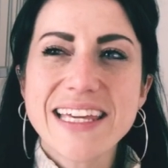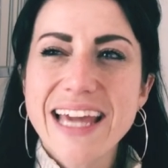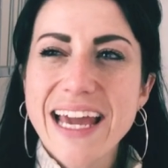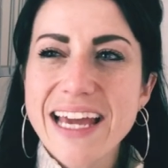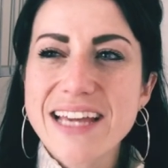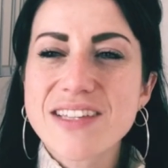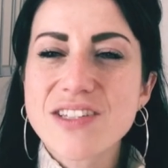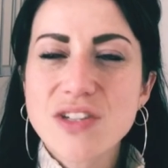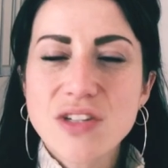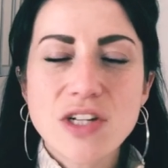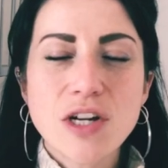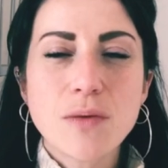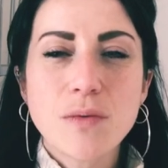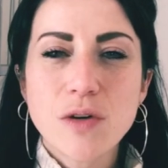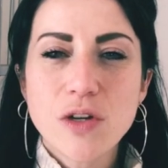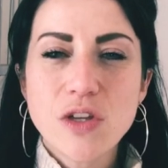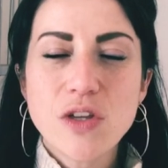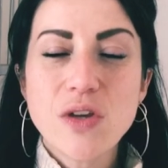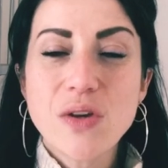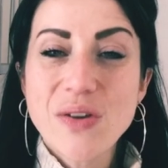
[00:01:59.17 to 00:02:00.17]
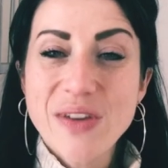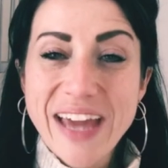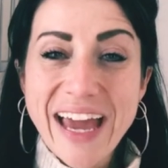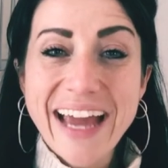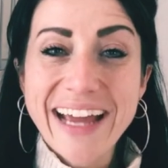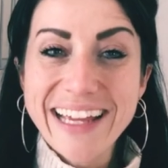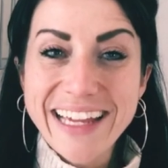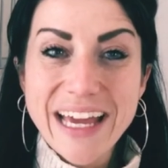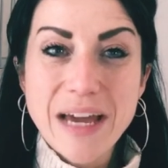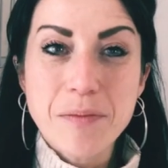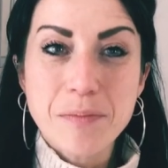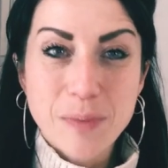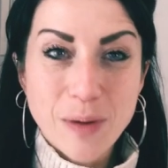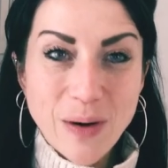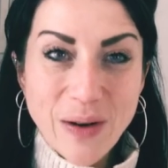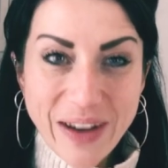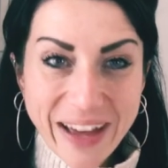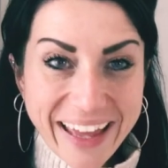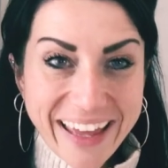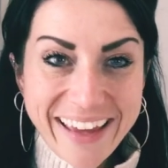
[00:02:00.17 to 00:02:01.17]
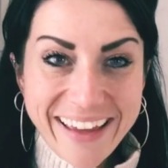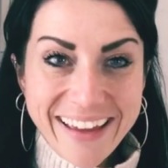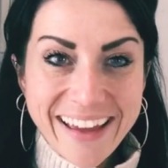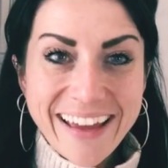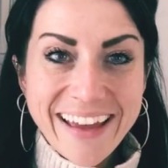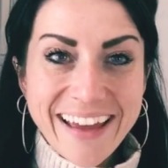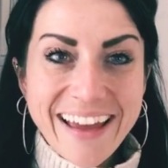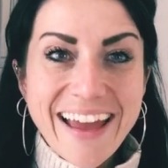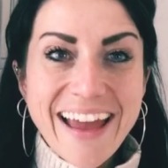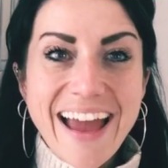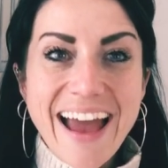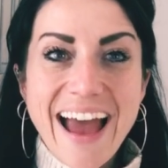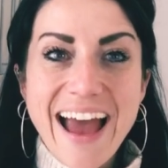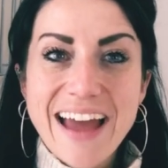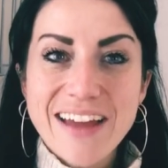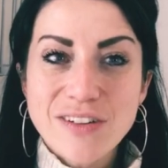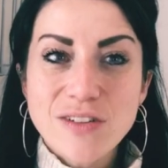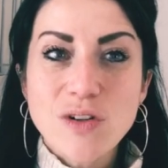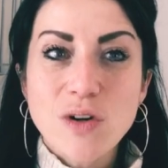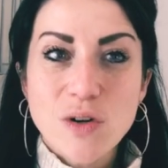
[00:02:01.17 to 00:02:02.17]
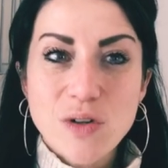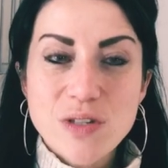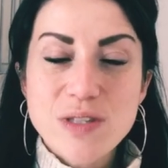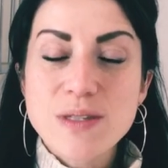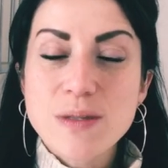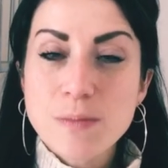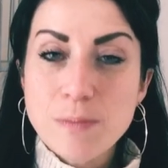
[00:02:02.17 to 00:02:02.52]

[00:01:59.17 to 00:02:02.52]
yes, you know what, you can get by and not